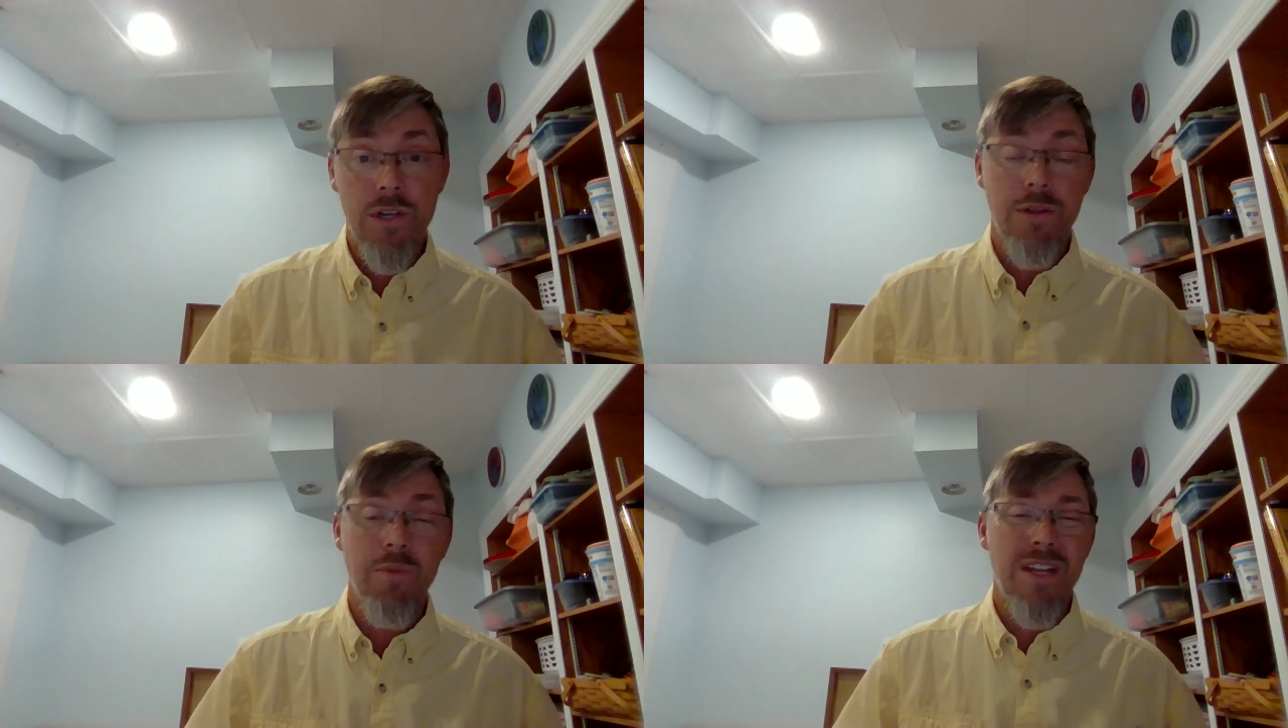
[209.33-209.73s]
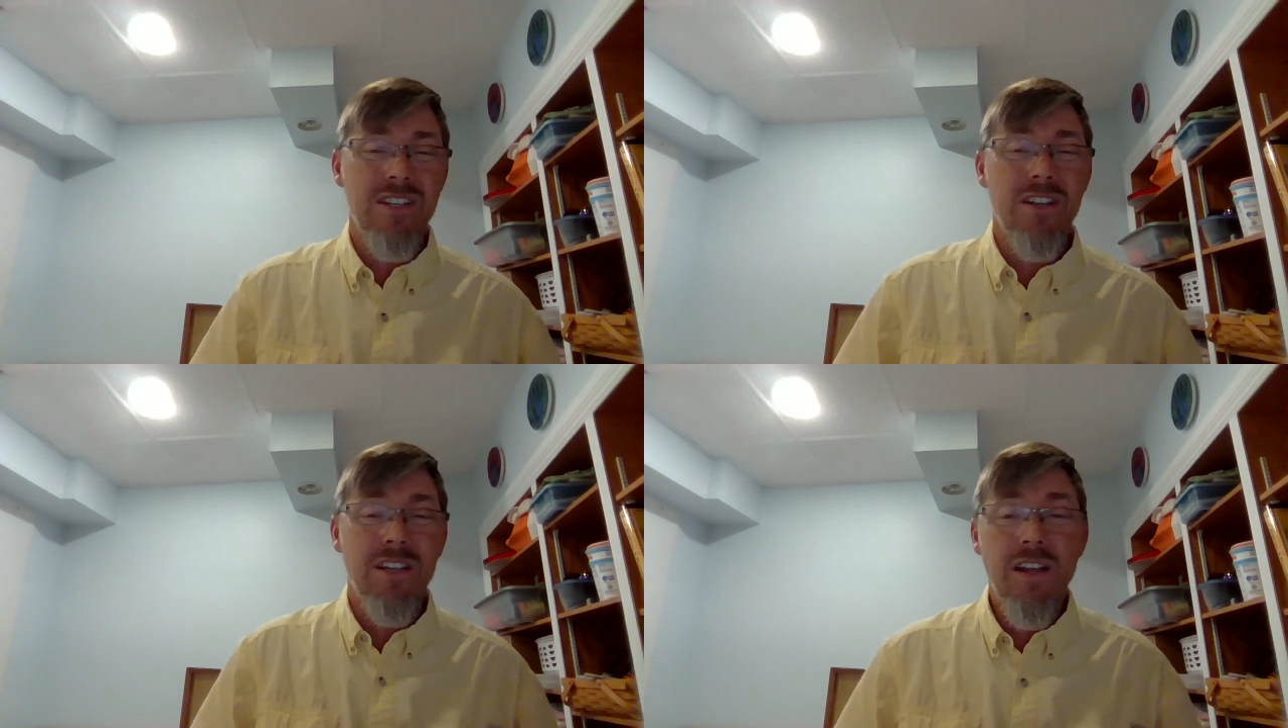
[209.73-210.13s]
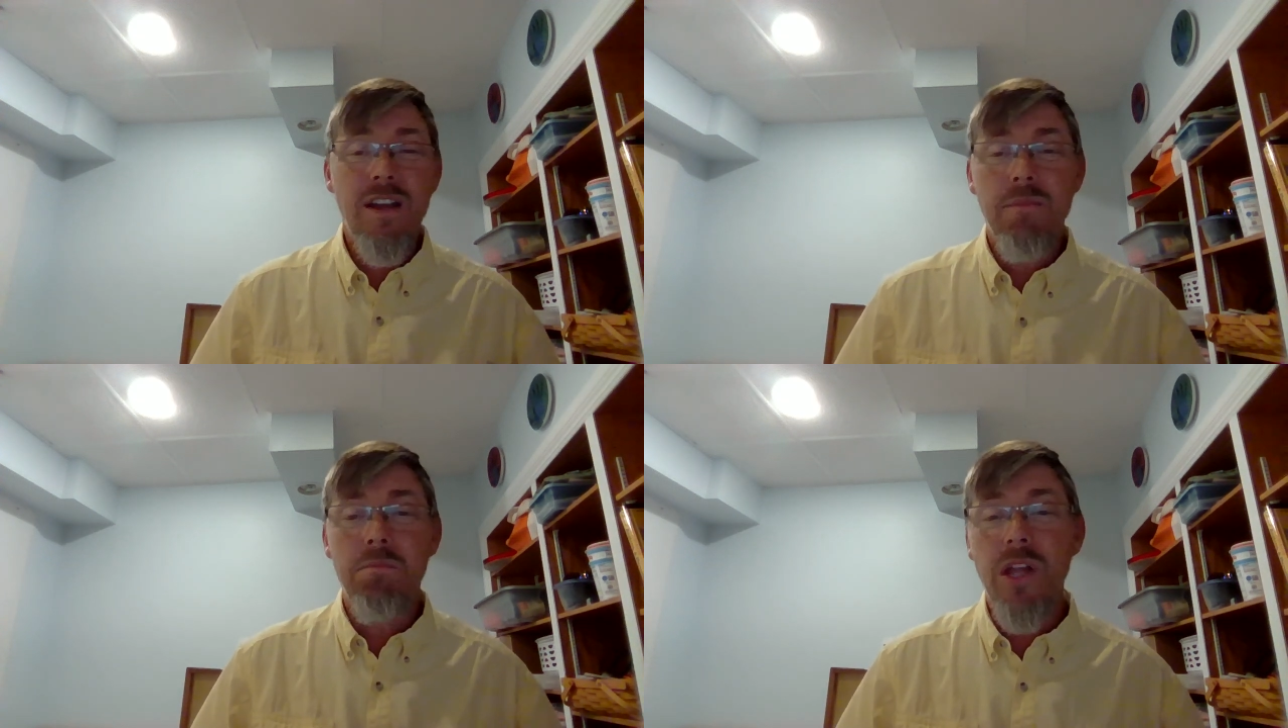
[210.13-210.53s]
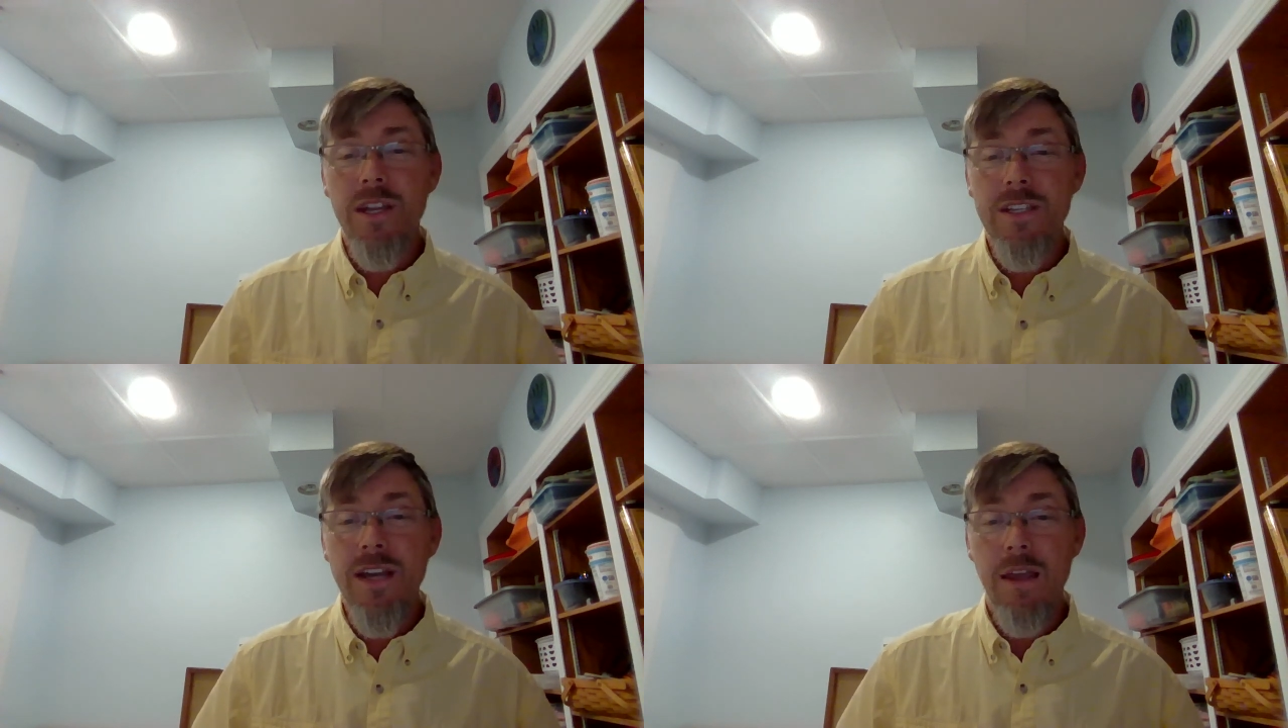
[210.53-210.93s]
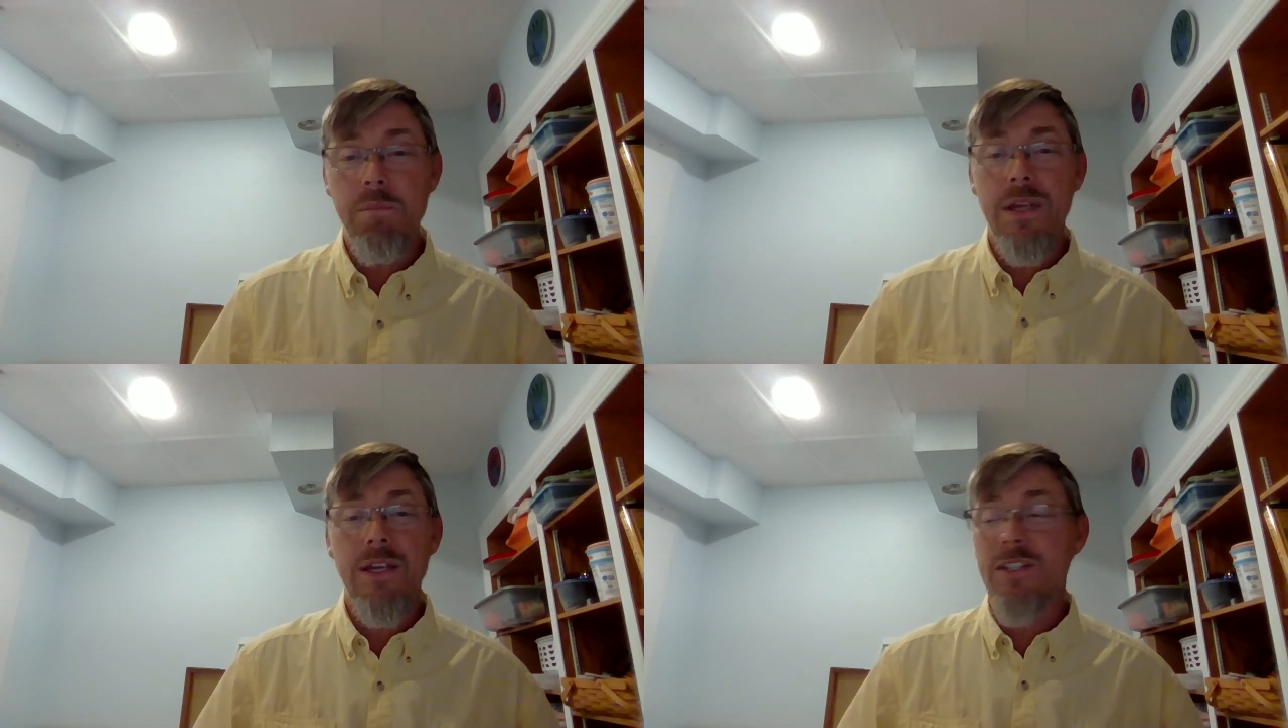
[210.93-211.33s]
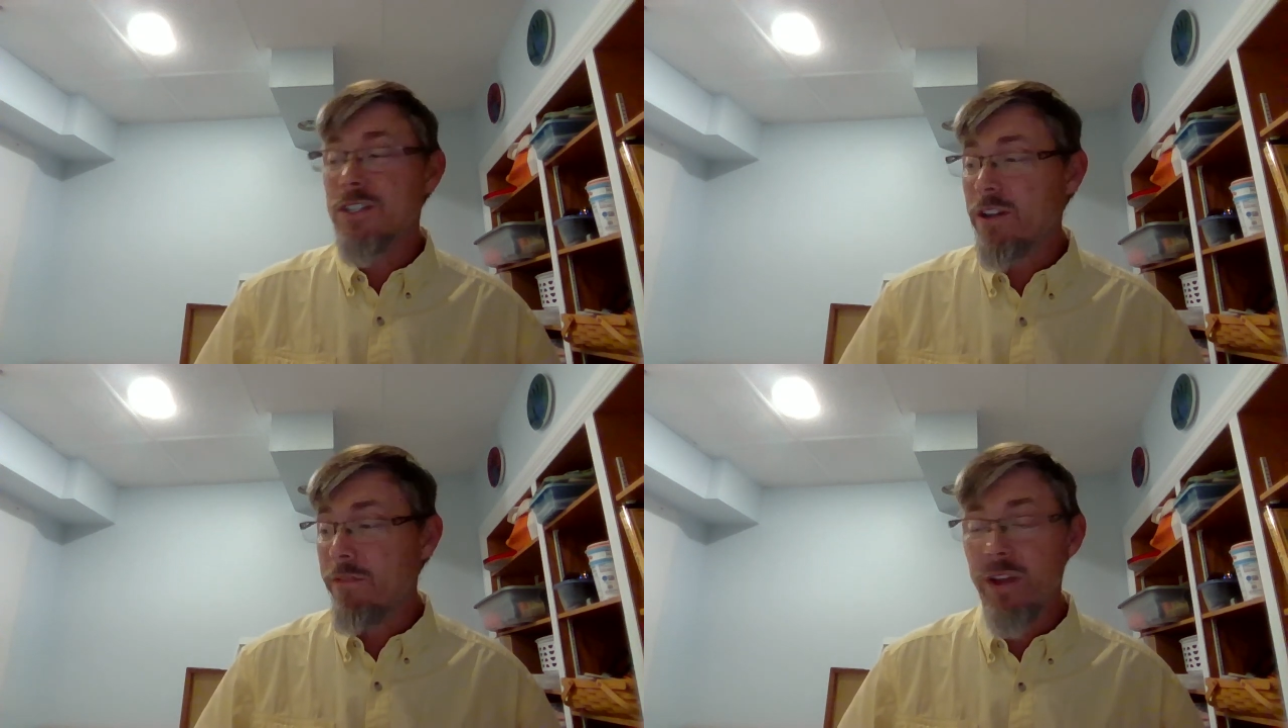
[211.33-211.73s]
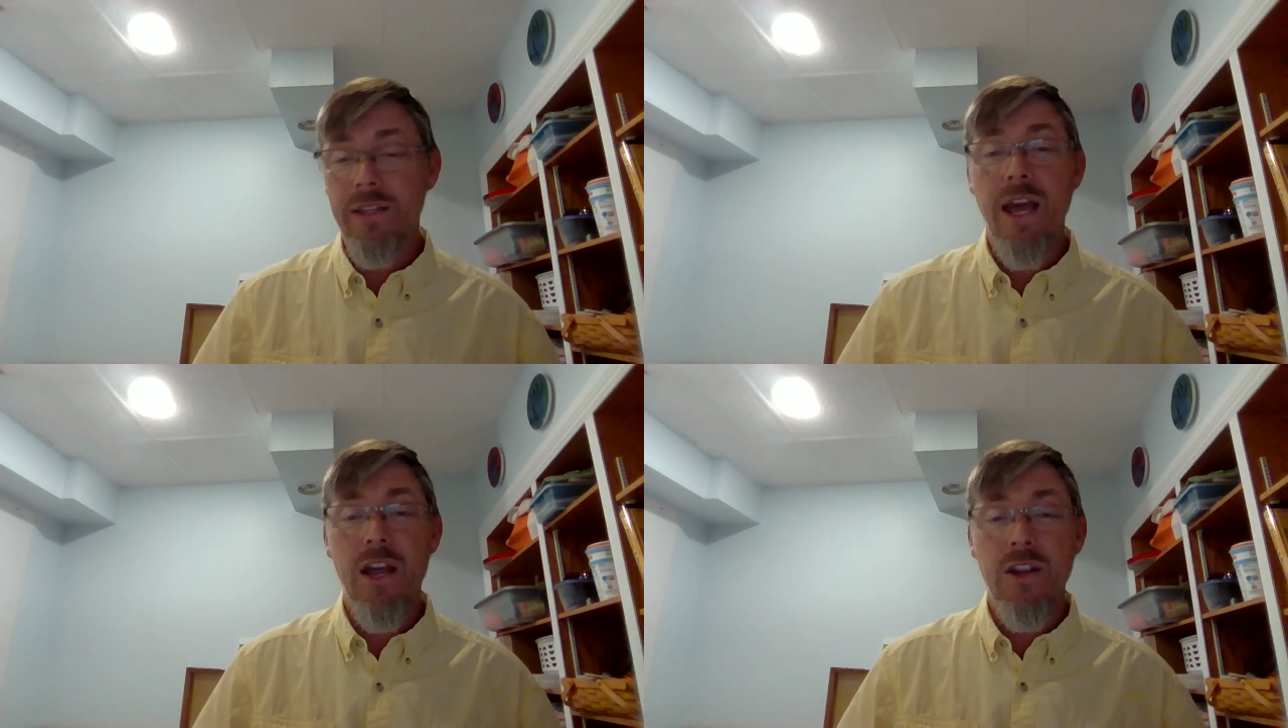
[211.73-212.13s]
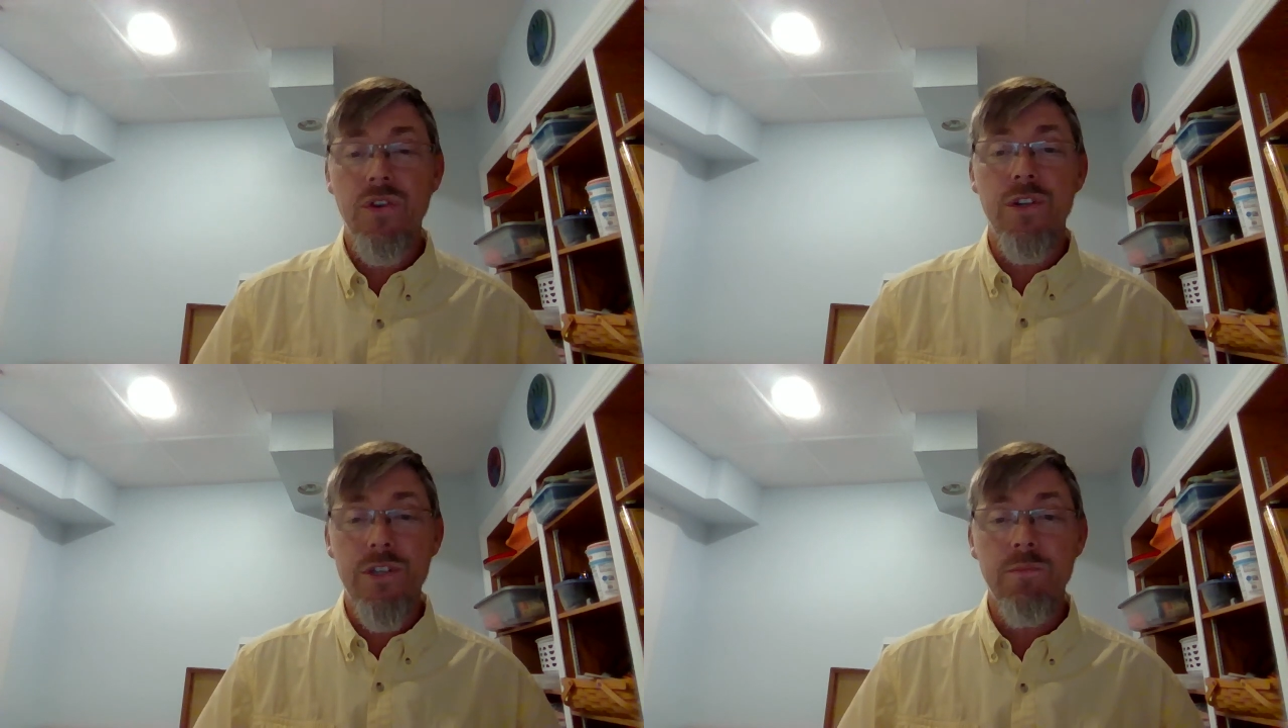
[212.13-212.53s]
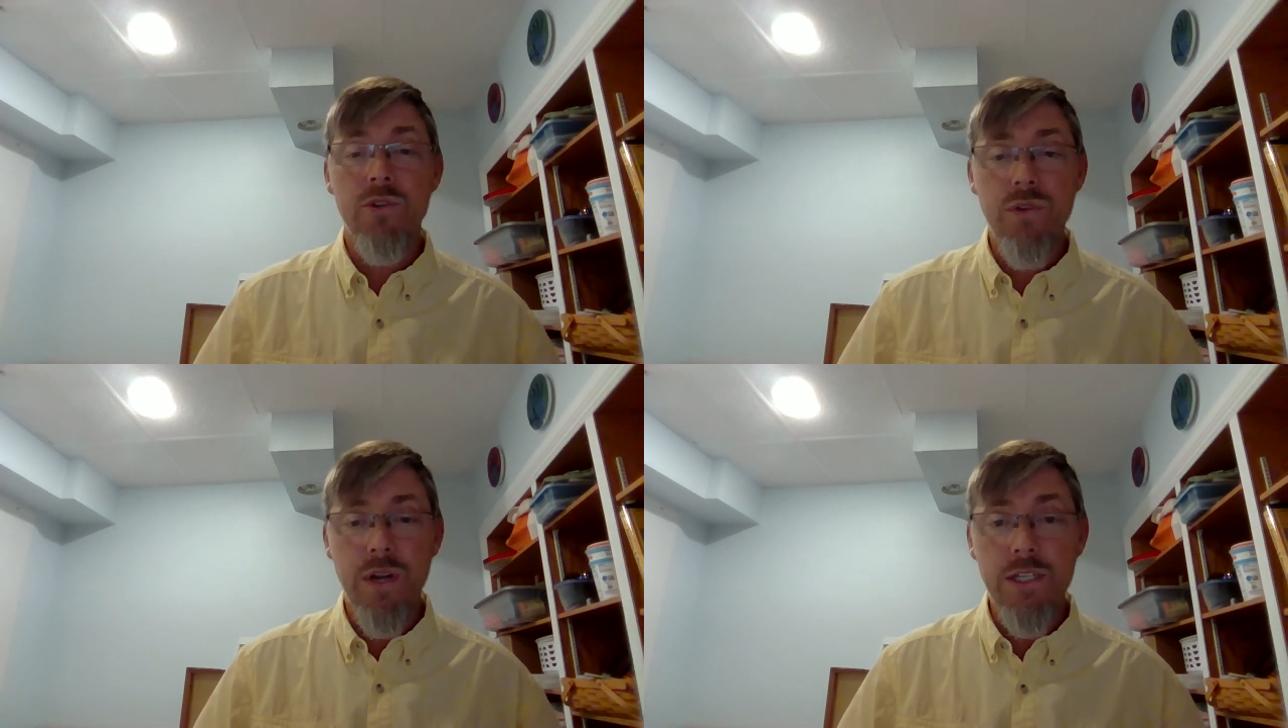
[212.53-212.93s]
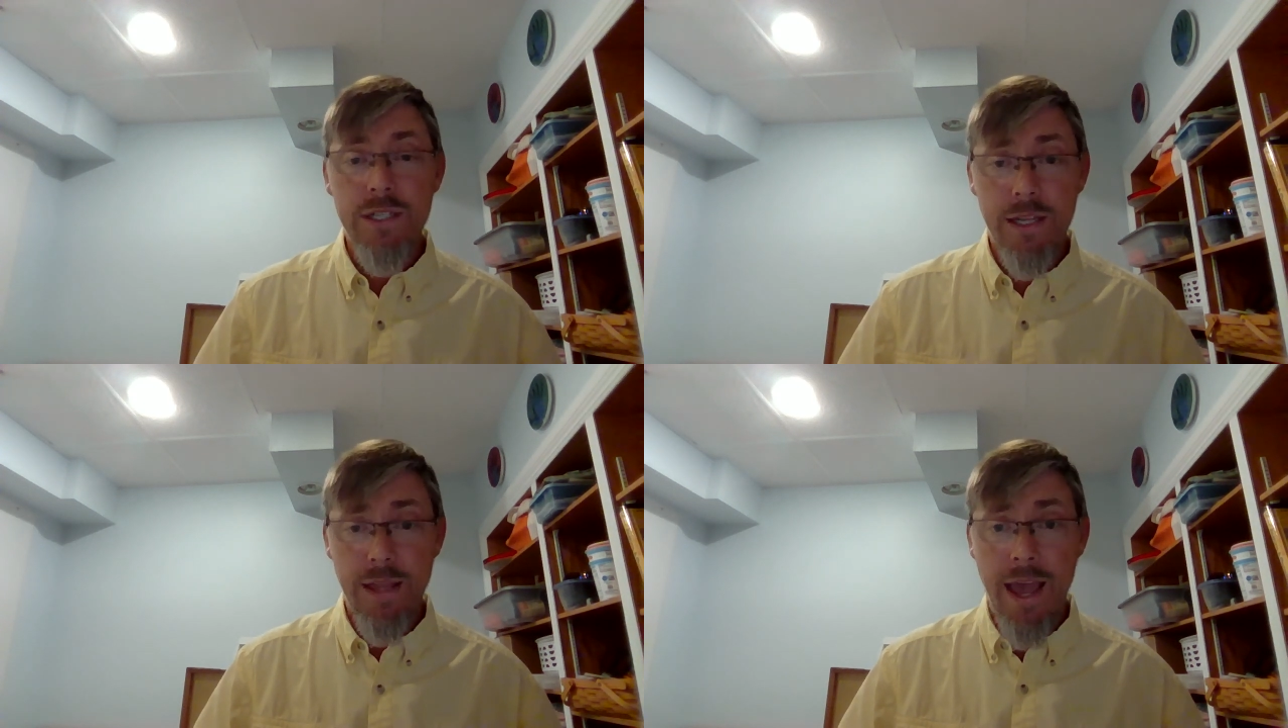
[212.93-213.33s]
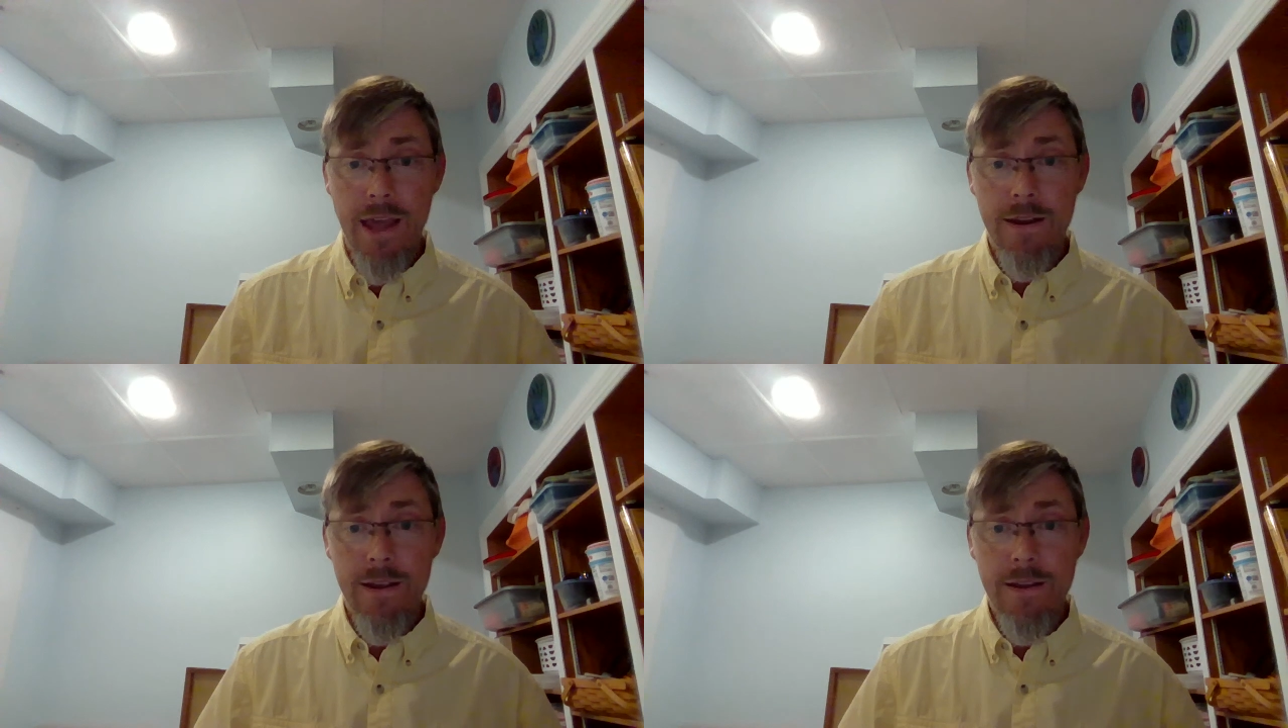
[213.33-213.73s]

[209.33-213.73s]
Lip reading: Like when we get to blood typing and stuff like that, I'll show you some tricks to that